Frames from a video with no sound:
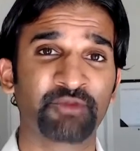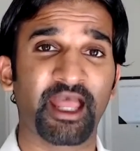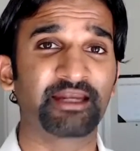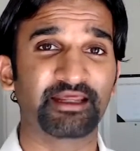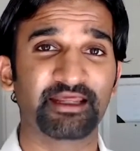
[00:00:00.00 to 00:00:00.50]

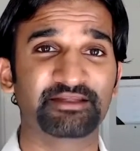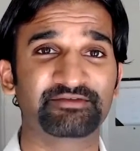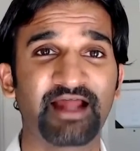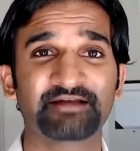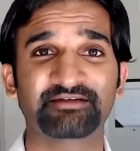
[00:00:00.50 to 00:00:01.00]
And it's
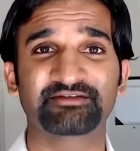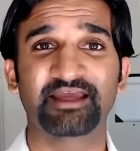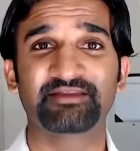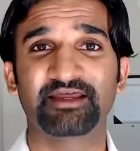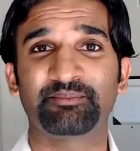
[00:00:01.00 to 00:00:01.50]
not to
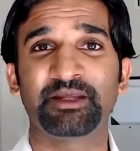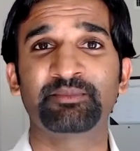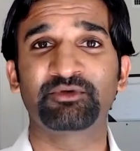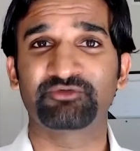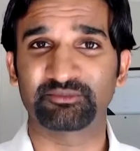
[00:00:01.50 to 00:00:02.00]
say that
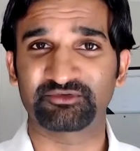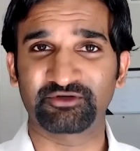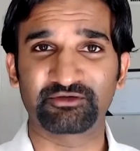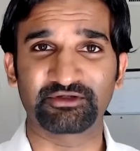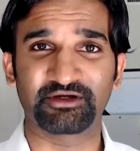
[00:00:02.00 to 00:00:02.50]
people from
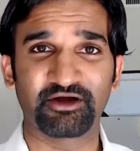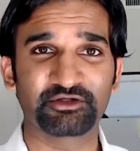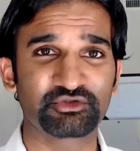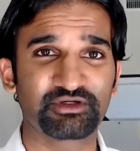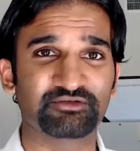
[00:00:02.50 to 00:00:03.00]
certain
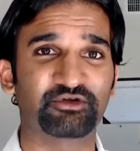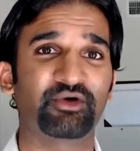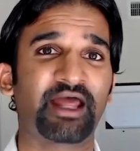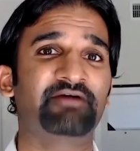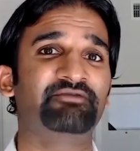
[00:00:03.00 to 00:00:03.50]
countries
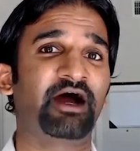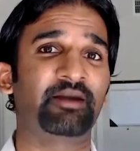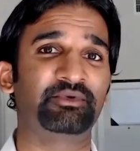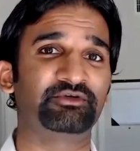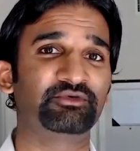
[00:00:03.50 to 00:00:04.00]
don't have the
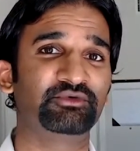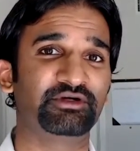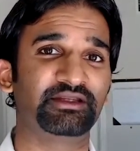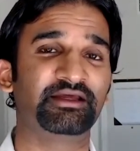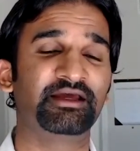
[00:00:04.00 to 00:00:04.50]

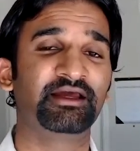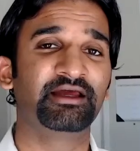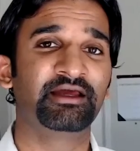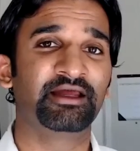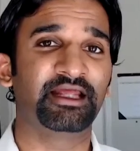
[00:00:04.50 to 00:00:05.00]
opportunity.
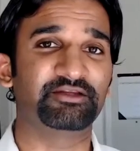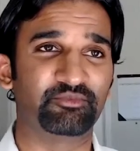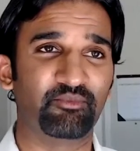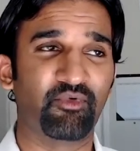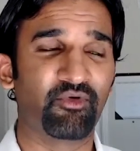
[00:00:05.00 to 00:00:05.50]
It's
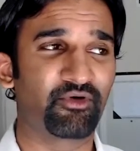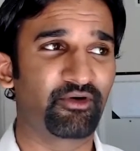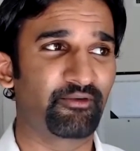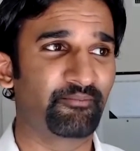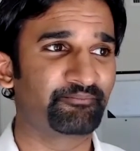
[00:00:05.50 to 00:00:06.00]

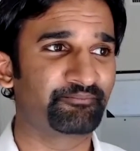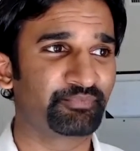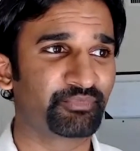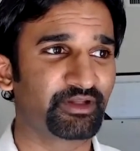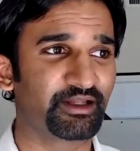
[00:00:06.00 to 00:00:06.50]
more
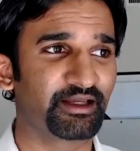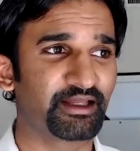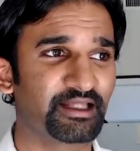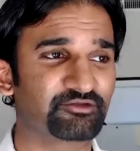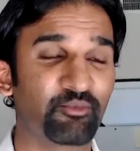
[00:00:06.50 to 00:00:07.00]

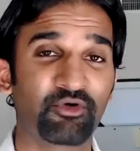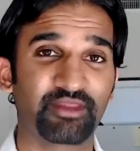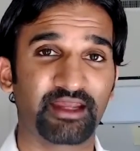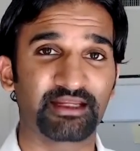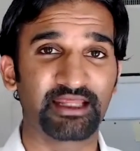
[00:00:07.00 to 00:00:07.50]

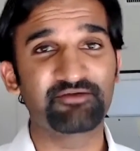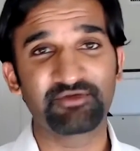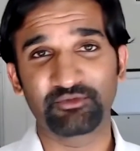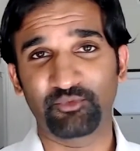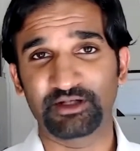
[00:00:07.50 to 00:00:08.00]
that
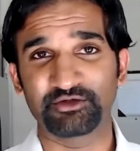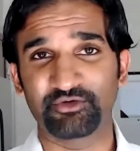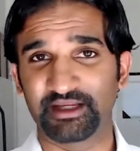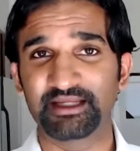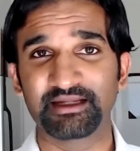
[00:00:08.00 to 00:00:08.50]
even when you're
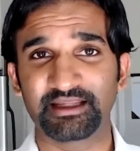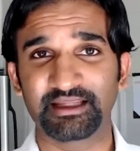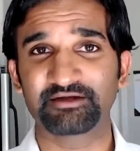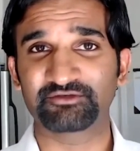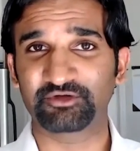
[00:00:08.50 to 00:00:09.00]

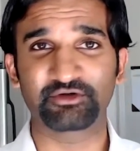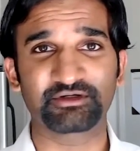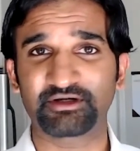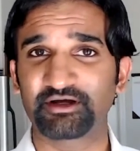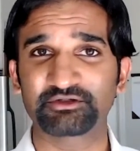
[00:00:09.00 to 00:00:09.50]
in a
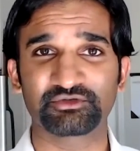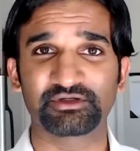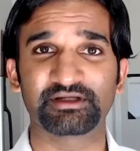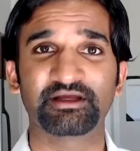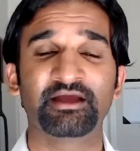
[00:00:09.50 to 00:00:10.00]
certain
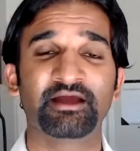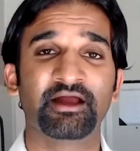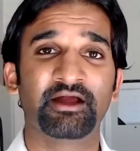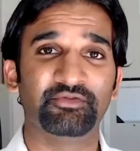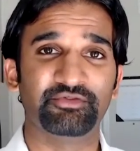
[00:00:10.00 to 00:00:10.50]
country,
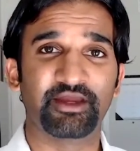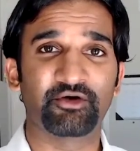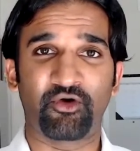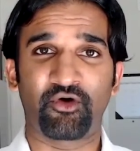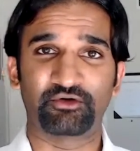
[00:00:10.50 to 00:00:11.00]

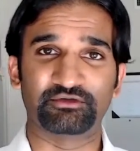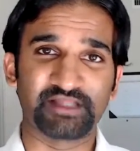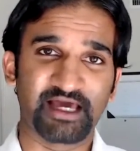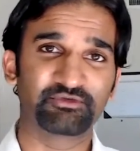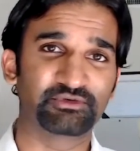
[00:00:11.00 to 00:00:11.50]
there are
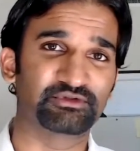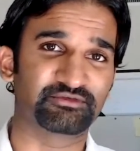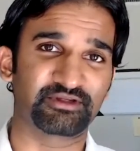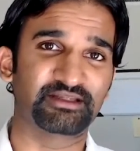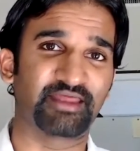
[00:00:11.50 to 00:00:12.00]

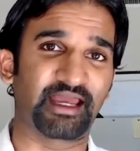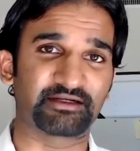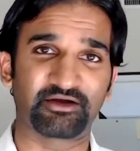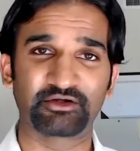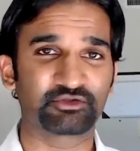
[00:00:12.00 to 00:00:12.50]
levels in
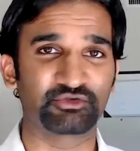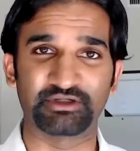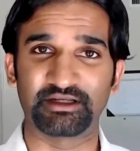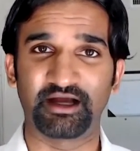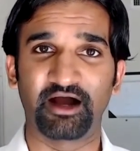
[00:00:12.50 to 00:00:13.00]
that
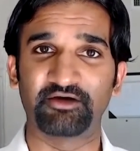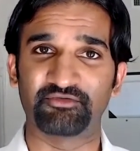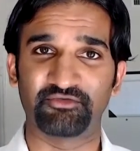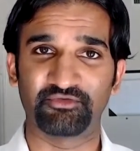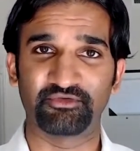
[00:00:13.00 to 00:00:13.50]
country of